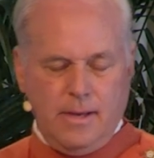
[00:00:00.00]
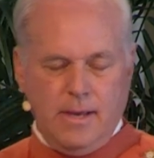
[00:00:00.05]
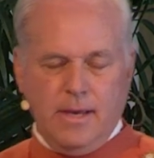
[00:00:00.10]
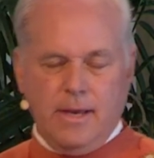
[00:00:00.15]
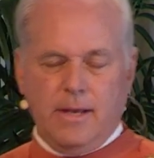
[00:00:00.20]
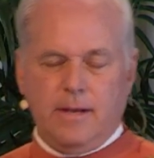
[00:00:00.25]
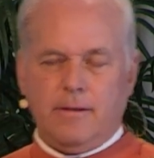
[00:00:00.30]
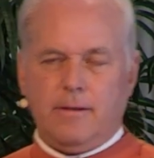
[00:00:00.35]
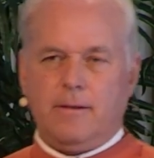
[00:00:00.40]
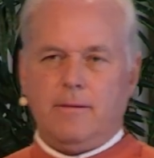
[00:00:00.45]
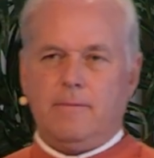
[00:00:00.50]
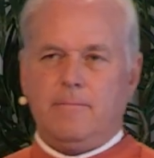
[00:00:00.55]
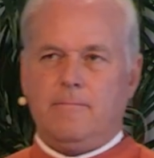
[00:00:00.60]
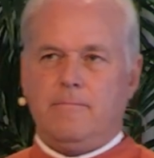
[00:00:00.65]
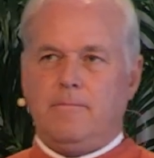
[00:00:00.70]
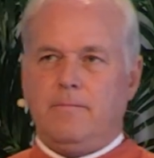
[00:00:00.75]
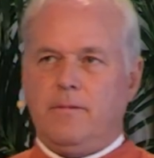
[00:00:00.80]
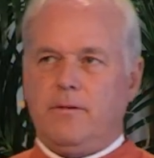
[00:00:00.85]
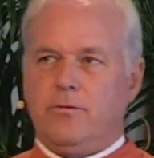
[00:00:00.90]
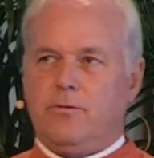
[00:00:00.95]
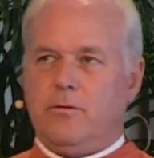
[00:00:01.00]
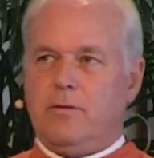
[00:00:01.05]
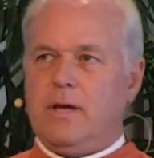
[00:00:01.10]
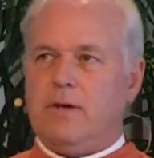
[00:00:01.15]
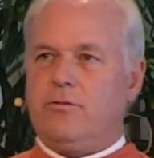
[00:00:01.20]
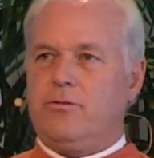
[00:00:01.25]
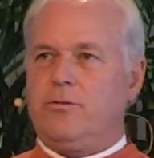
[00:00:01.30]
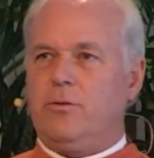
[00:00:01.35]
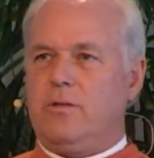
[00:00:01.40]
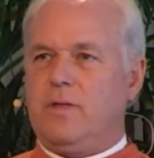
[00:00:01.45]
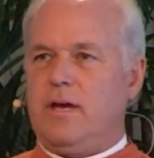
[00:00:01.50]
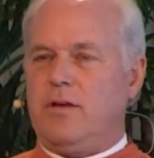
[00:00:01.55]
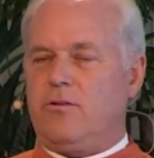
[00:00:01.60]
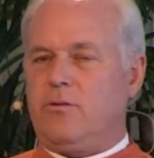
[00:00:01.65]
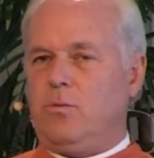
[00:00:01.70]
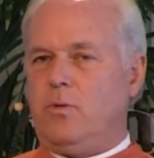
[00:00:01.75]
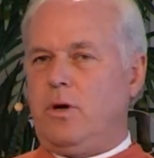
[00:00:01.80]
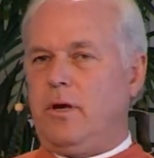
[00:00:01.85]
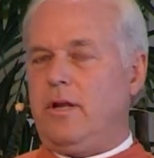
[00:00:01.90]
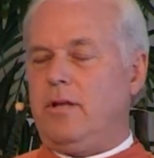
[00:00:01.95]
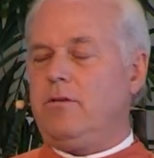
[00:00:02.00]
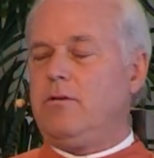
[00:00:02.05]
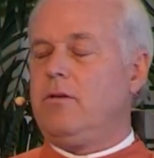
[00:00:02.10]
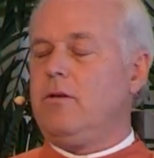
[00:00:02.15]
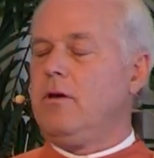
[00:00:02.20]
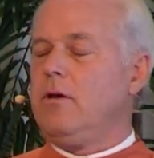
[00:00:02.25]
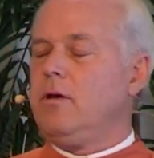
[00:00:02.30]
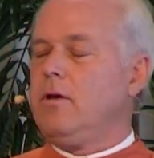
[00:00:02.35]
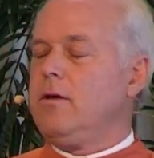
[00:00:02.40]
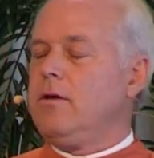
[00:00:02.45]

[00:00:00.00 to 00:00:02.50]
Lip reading: And so that was 2001. In